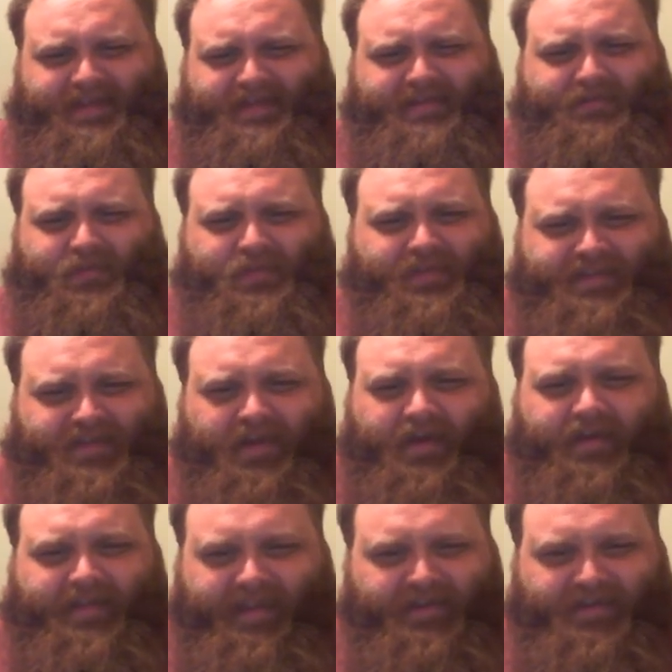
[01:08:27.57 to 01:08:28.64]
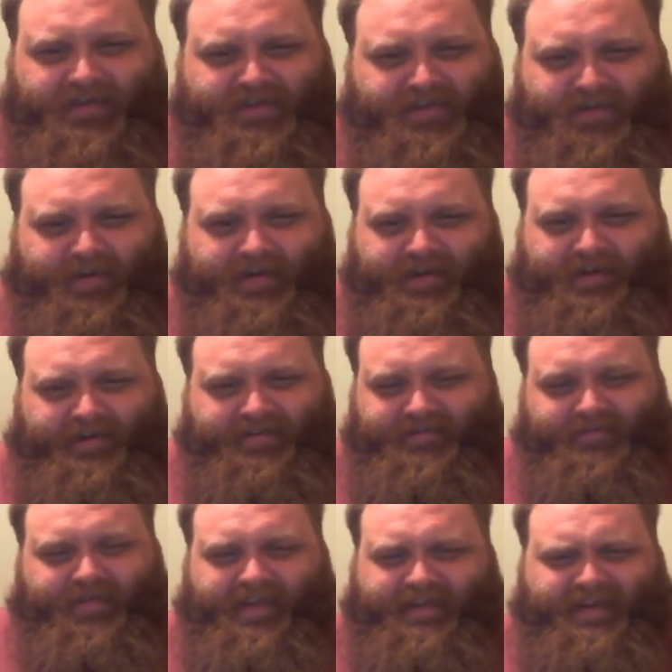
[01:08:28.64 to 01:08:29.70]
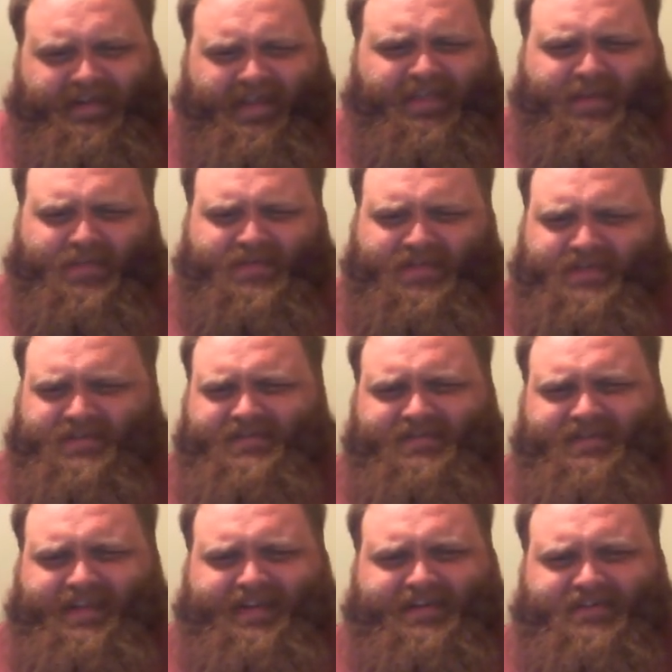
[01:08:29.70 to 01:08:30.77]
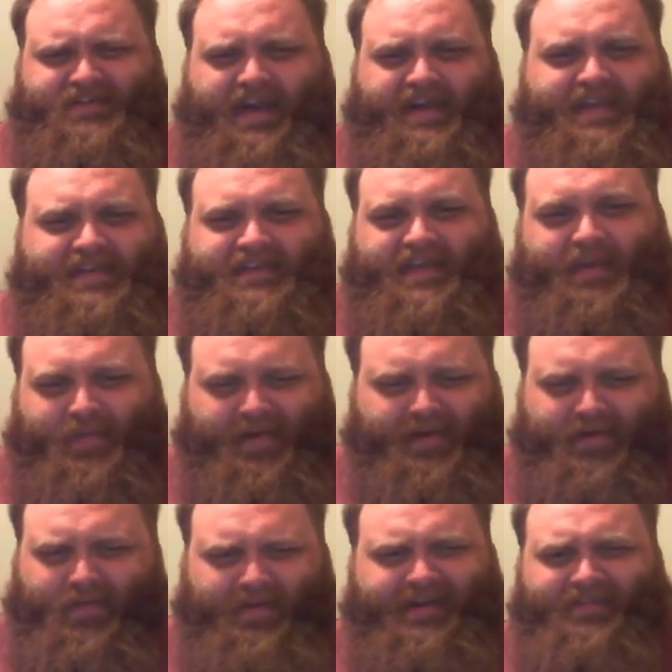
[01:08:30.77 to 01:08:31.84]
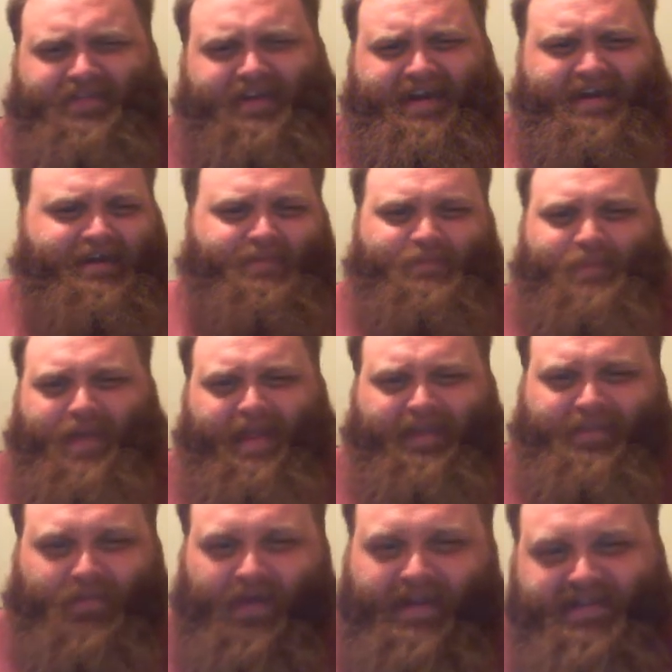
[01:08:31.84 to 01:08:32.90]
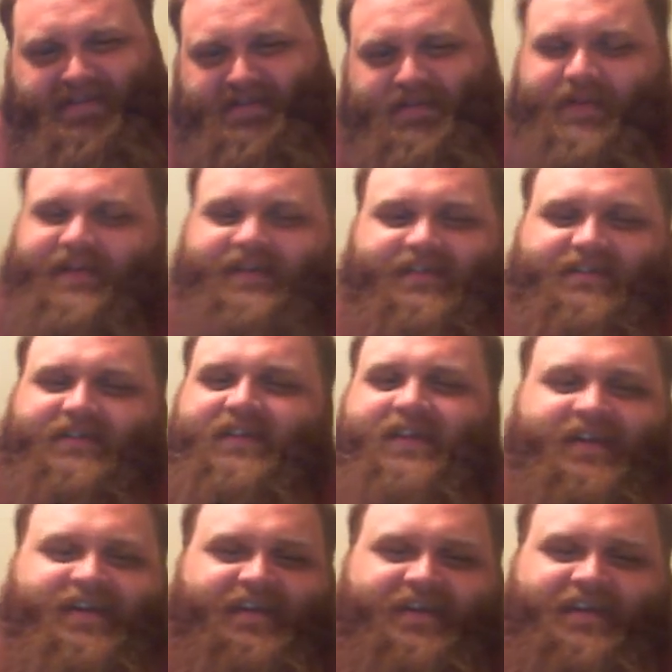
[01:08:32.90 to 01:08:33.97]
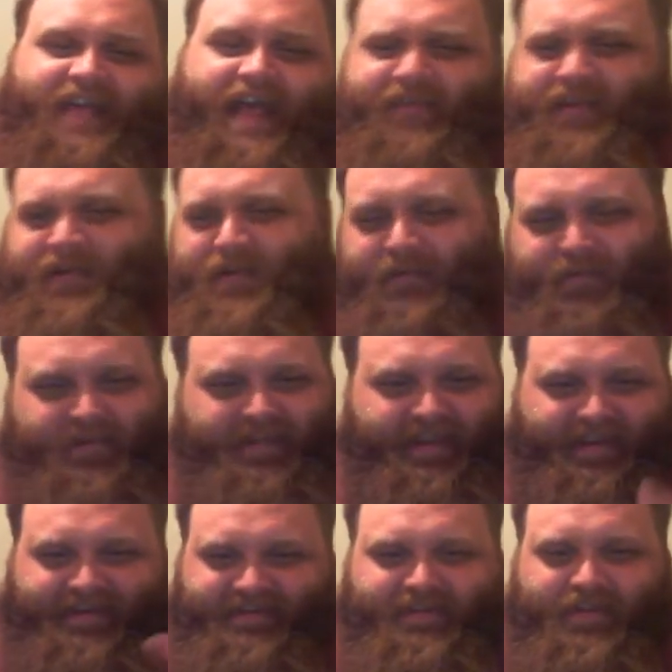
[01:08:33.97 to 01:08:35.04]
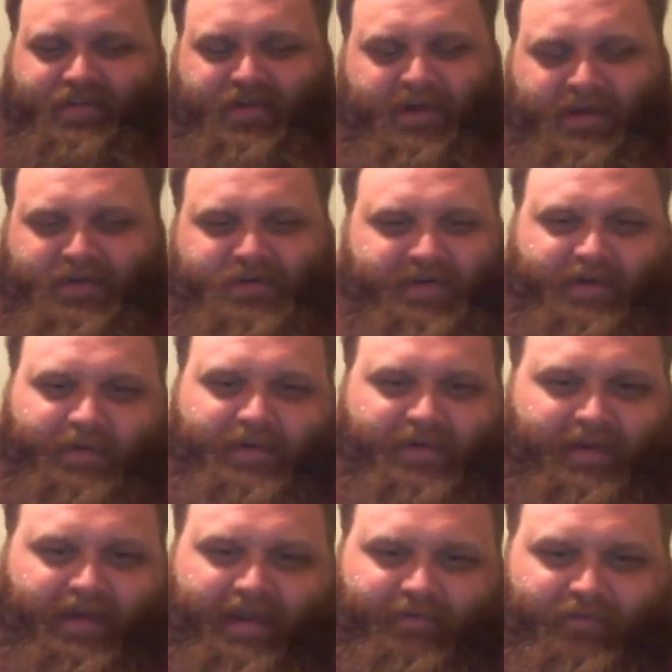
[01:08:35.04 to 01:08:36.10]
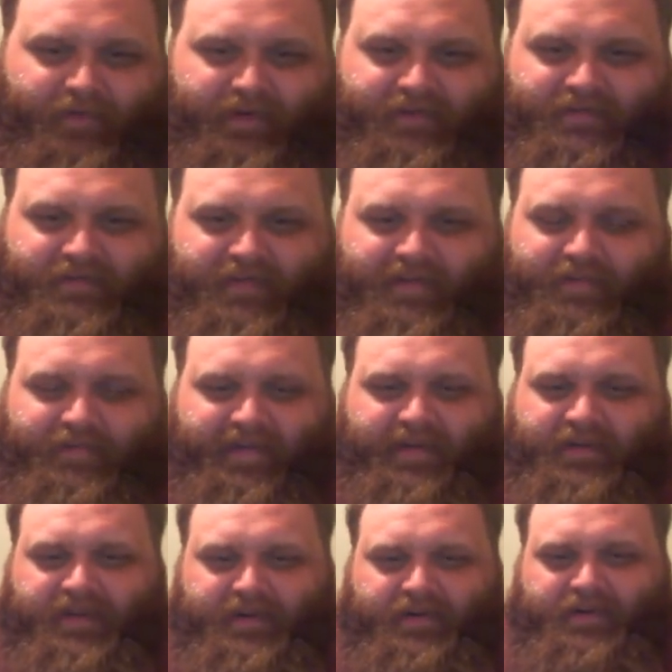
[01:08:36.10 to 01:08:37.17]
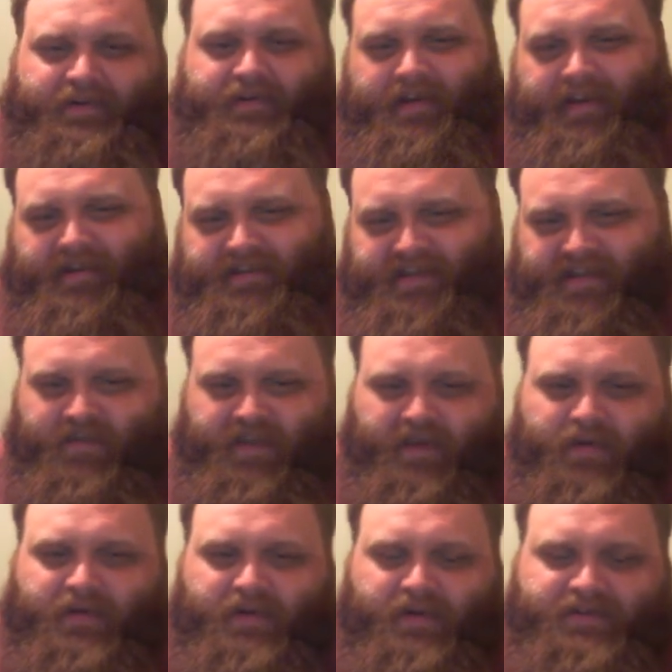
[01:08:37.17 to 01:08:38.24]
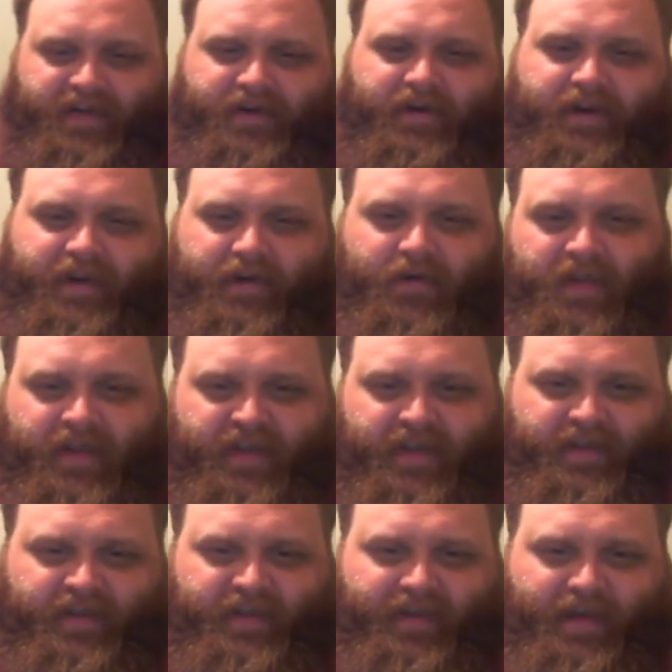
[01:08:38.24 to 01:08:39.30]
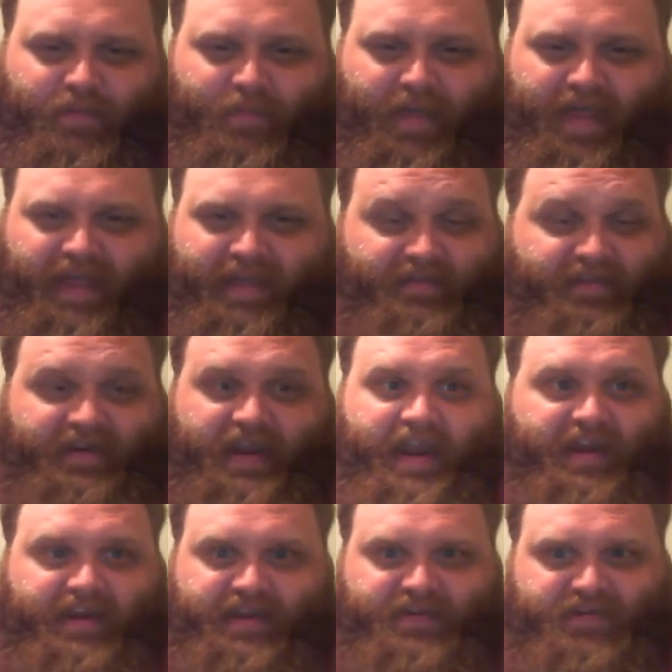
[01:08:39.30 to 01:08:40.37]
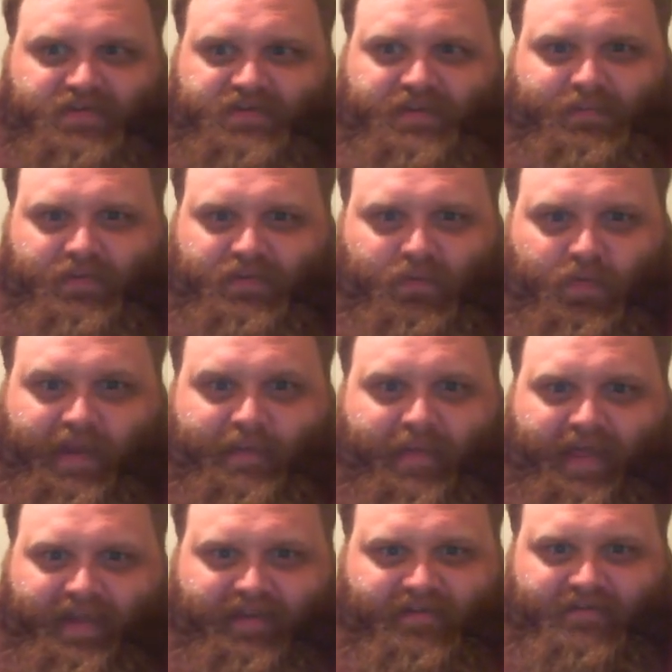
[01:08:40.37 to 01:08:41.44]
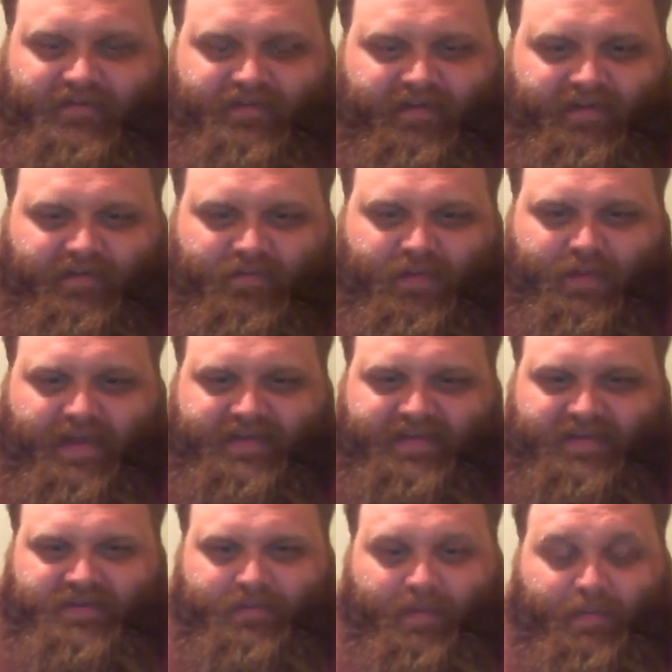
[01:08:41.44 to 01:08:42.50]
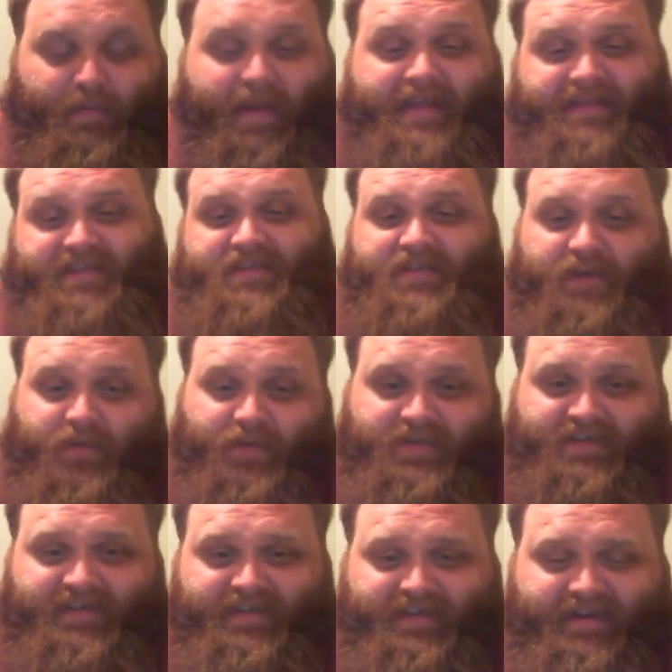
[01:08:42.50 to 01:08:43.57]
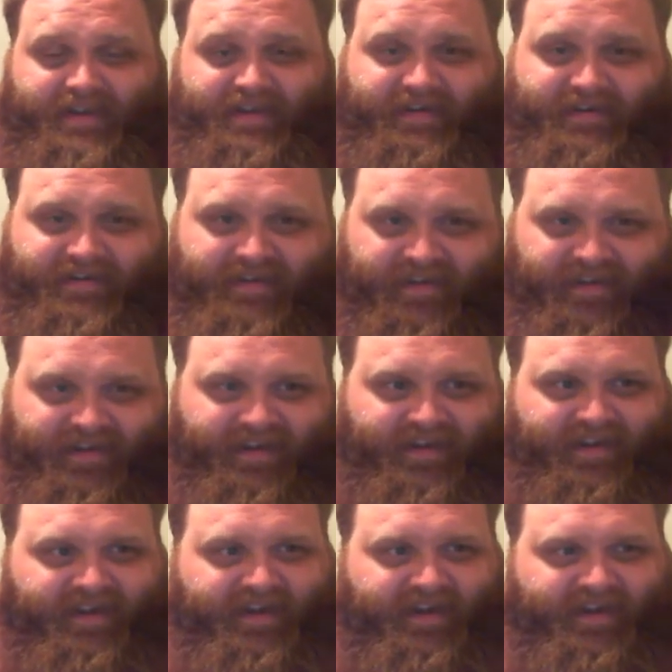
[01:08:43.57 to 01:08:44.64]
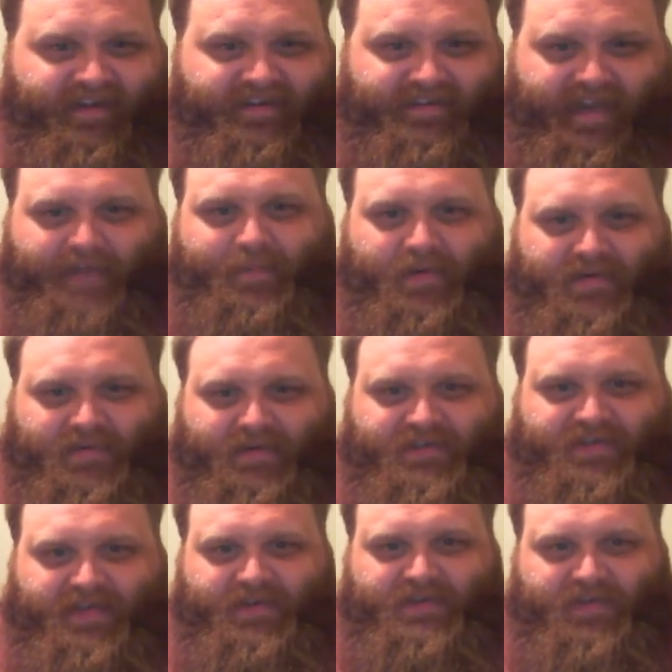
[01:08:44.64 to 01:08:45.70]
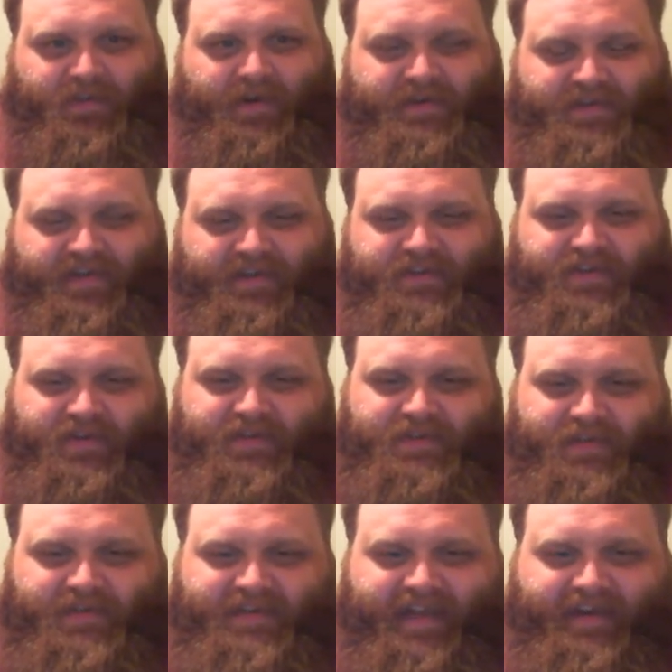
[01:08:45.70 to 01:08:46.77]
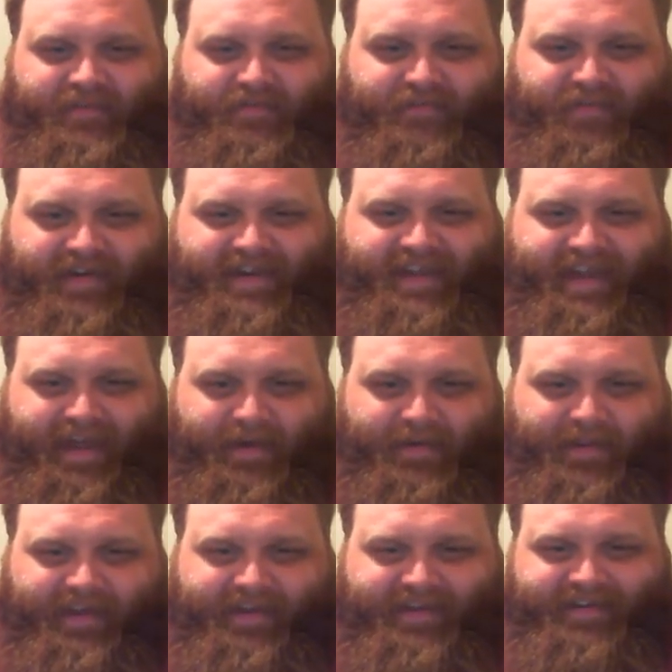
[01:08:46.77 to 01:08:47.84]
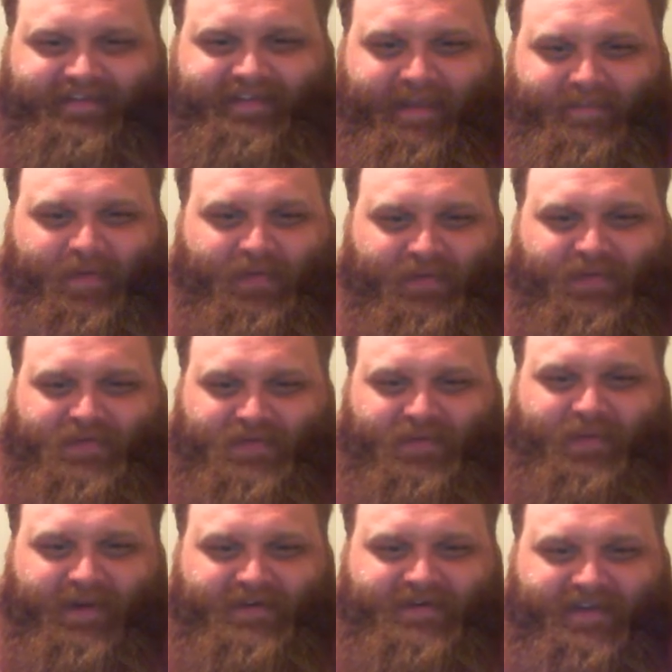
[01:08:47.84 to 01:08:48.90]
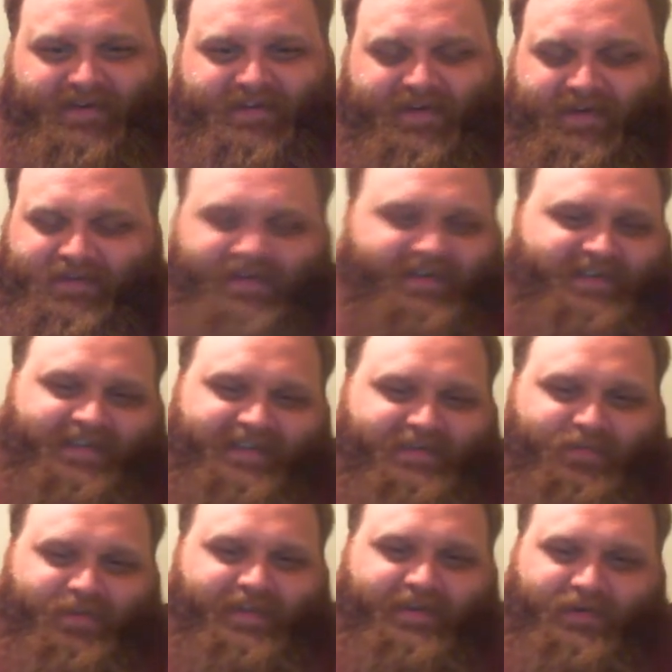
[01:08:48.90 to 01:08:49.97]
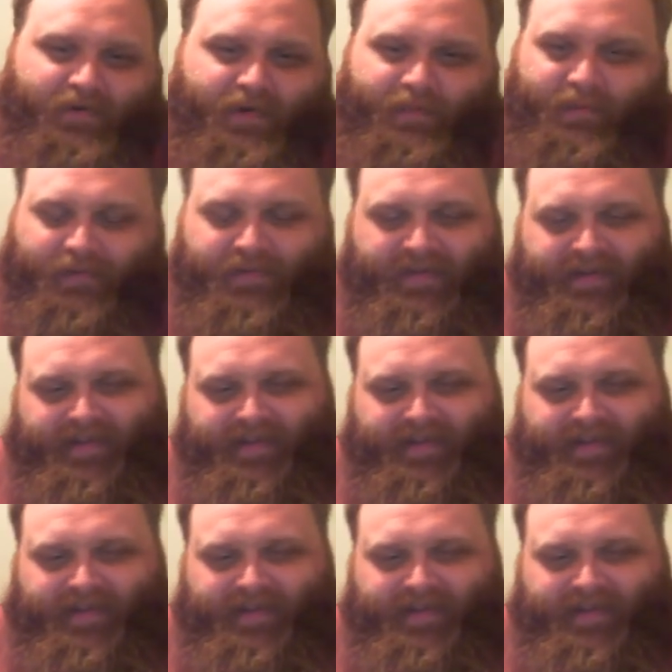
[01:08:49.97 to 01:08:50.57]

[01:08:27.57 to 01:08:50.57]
They don't even really talk English or whatnot. In fact, I think it was a, like, Chinese company or whatnot that ended up buying the rights to it and having it over in, like, another country or whatnot after it failed here in TVO in Ontario in the 90s or something way back, when my sister was in diapers when she used to watch that show. So it's kind of funny how, like, they both used to watch that show, so I just think it's really adorable.